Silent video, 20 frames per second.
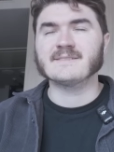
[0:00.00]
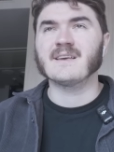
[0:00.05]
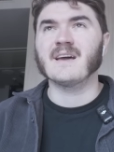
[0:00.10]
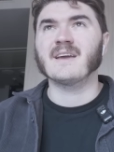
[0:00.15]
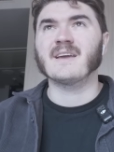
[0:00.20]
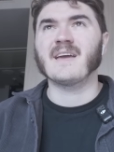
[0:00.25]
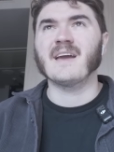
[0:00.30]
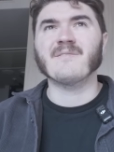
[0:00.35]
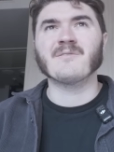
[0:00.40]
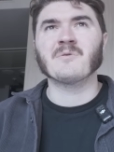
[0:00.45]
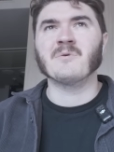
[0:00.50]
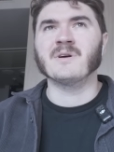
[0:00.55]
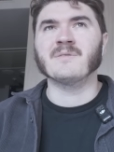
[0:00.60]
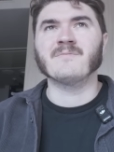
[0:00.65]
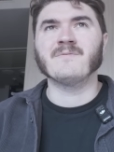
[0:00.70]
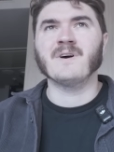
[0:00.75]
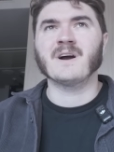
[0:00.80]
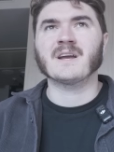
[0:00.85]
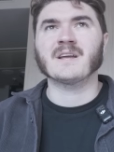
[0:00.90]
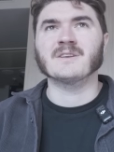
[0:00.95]
it's like
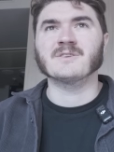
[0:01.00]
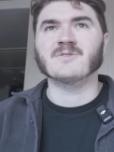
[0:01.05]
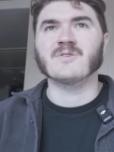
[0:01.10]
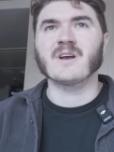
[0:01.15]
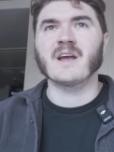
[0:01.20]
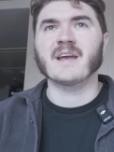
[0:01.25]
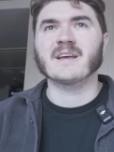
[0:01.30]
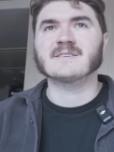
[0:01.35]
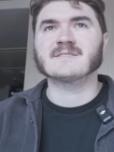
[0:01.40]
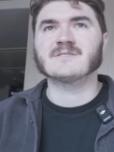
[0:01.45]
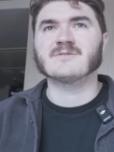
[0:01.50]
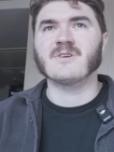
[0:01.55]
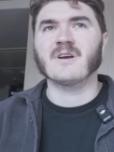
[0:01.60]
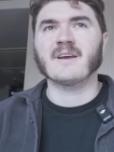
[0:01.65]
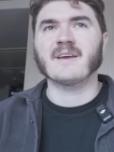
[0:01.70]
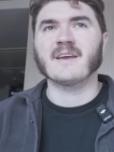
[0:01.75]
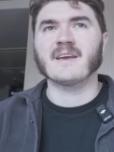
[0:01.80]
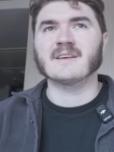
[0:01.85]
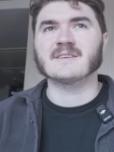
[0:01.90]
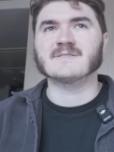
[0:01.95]
everyone fucking drinks.
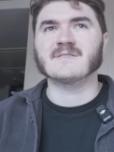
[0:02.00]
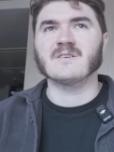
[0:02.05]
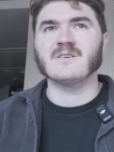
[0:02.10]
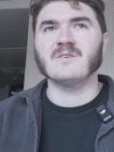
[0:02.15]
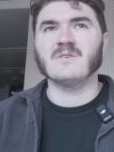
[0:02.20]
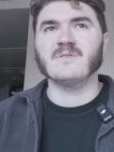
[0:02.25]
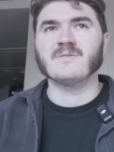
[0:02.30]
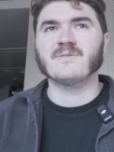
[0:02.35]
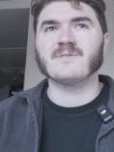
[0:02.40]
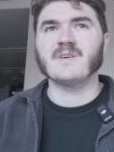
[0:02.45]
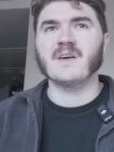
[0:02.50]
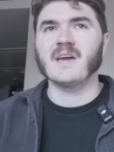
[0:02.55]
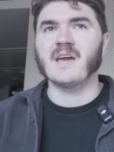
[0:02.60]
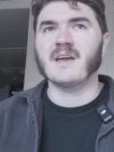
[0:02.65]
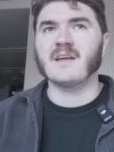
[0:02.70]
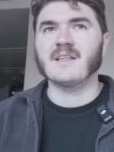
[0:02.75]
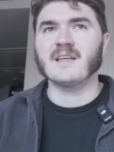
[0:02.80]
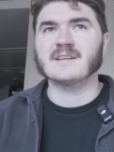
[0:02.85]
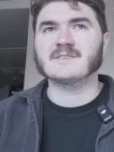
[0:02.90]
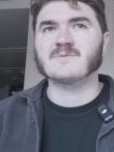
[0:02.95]
Drinking is the whole
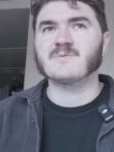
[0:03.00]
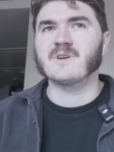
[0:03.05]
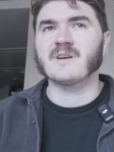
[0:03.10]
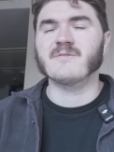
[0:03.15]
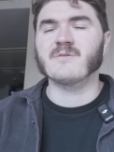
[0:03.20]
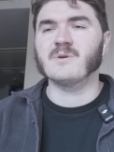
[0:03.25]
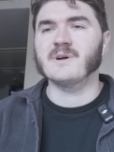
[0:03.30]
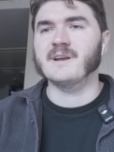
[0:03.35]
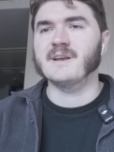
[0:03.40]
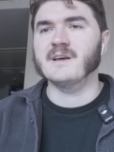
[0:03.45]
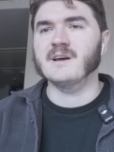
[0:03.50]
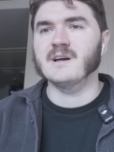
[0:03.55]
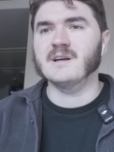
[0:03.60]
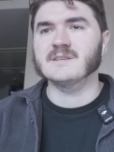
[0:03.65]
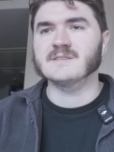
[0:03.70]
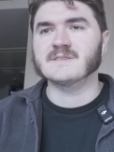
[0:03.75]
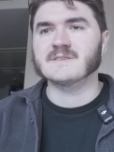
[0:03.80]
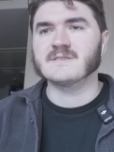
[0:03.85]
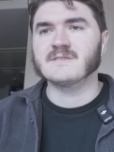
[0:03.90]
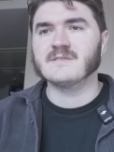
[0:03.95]
thing. That's what everyone
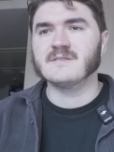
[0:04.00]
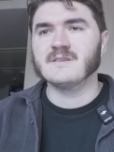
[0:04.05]
does.